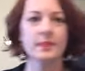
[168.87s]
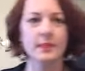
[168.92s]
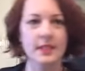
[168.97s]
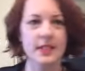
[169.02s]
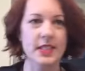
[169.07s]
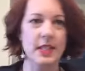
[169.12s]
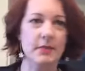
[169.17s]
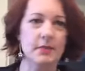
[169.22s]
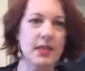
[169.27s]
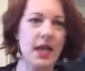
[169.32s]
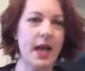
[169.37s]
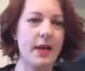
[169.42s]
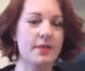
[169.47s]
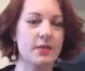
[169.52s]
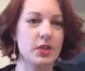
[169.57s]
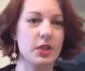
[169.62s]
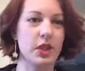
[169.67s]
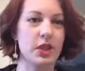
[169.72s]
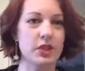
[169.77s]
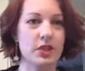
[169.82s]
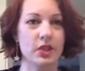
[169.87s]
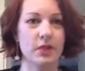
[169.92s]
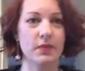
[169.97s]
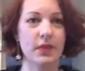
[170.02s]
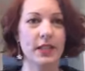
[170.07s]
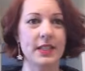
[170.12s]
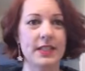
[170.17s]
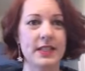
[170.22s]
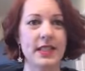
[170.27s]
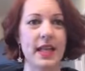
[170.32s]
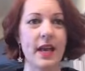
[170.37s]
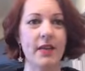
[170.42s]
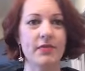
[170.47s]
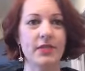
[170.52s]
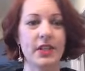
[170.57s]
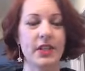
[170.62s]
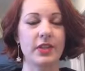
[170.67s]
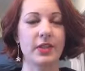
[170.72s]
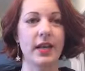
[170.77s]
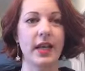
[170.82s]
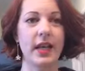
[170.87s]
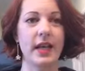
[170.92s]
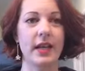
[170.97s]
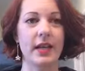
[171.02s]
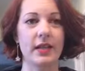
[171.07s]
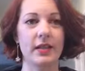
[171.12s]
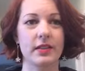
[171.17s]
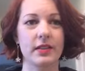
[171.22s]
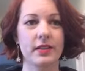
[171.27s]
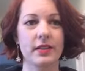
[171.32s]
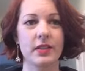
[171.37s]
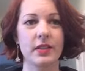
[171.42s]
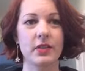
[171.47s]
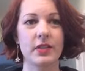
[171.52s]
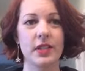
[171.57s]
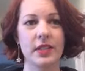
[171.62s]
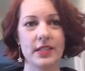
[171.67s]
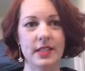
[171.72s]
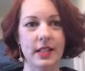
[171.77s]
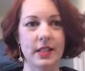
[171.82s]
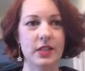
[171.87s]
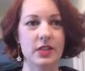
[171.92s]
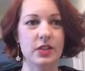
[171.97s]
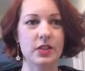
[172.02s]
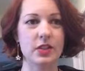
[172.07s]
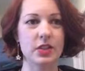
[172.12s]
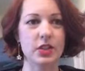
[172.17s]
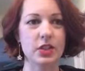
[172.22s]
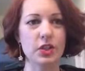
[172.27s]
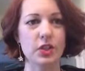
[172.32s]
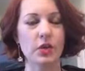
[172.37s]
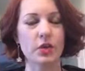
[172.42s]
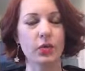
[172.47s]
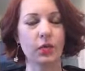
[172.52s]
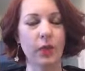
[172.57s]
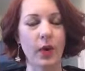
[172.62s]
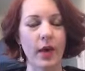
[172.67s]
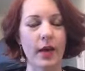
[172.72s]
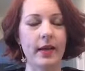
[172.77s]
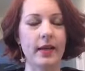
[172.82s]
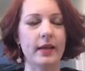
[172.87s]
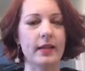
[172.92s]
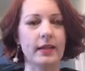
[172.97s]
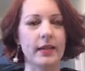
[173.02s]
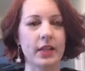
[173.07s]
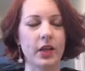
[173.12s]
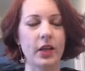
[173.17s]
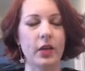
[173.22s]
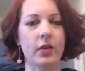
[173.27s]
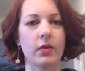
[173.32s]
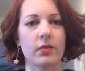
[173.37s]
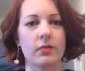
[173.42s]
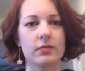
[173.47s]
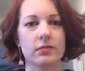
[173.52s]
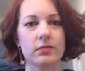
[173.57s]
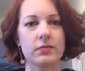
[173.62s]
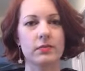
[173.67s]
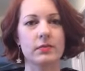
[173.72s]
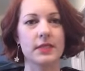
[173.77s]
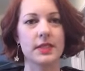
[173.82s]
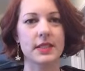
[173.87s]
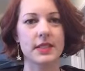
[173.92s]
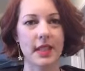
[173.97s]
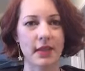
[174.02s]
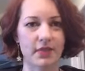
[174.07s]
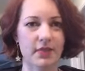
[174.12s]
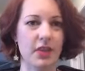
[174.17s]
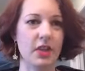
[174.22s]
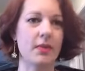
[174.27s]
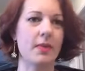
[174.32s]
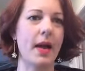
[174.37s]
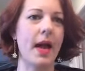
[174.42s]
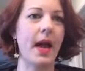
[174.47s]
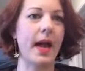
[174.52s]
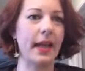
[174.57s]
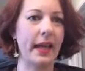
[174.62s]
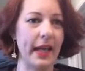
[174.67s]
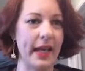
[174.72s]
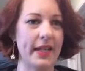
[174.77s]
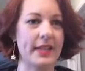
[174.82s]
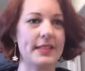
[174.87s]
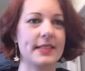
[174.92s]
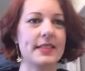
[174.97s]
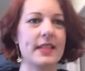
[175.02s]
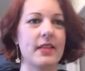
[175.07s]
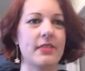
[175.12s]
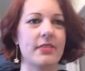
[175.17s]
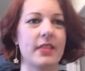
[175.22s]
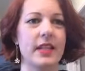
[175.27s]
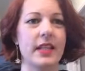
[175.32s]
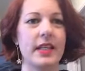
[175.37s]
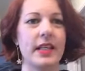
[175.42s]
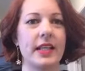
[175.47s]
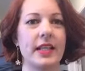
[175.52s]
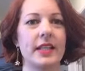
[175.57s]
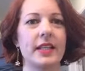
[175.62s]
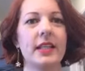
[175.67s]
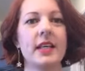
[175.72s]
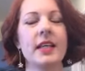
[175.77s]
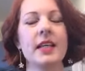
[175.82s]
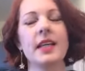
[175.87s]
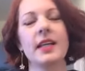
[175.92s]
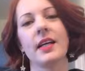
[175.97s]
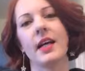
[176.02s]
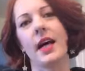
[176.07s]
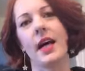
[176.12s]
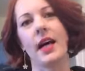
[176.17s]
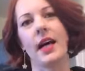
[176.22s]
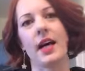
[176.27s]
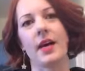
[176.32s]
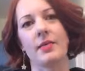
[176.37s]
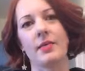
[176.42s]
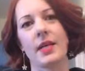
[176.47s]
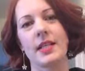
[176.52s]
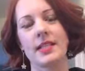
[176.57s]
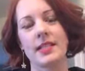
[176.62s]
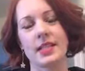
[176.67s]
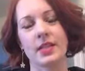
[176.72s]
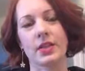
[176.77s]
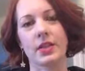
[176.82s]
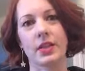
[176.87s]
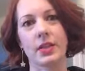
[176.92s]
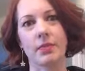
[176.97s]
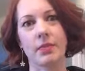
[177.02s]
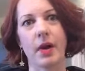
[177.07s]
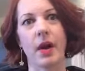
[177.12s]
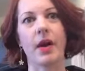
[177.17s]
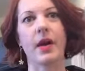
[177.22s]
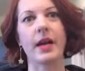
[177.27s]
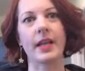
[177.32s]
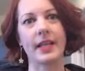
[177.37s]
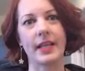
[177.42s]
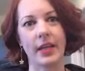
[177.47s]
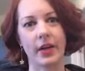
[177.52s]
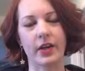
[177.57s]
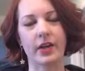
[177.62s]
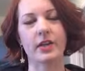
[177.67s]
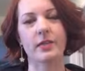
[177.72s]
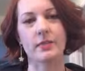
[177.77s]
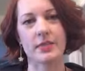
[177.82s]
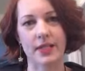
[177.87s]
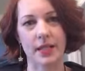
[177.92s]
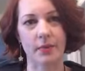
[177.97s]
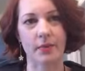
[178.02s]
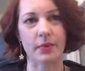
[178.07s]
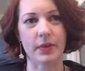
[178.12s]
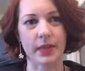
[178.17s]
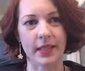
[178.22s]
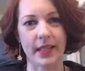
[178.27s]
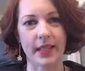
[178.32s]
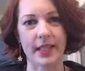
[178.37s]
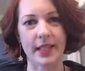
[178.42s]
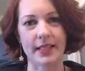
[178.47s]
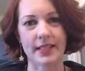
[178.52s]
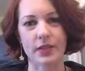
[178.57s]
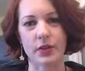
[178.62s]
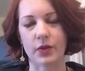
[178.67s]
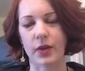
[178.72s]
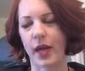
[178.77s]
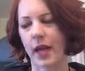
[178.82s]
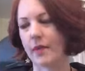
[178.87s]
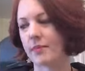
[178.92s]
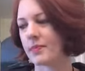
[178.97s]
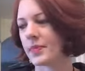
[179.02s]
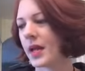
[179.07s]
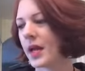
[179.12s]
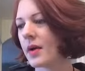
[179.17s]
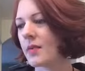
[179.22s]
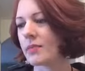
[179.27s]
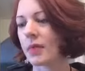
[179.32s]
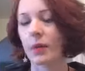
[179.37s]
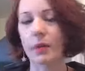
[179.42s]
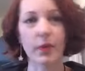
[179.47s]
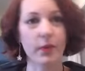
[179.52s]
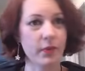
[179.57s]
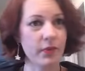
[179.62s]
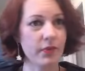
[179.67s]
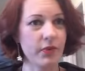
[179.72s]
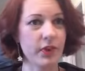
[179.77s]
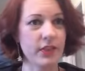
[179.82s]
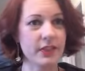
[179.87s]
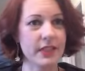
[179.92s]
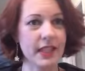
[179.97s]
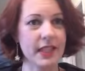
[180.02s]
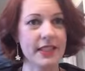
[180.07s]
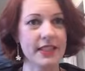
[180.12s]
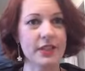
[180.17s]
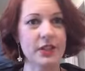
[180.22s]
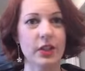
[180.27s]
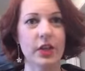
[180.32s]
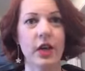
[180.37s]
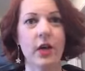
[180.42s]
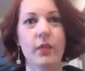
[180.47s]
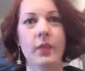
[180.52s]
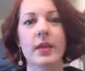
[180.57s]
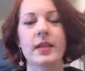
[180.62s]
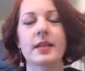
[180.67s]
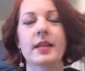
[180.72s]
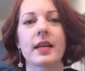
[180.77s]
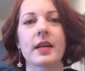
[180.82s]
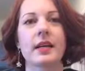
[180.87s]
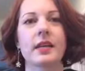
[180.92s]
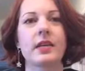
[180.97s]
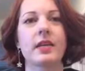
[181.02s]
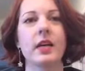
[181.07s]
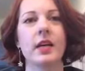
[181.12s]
sometimes you get too much stuff and you need to do one, stuff in your bag and stuff in the interior part and carry them separately, and that's okay. But what we're first going to start out with, the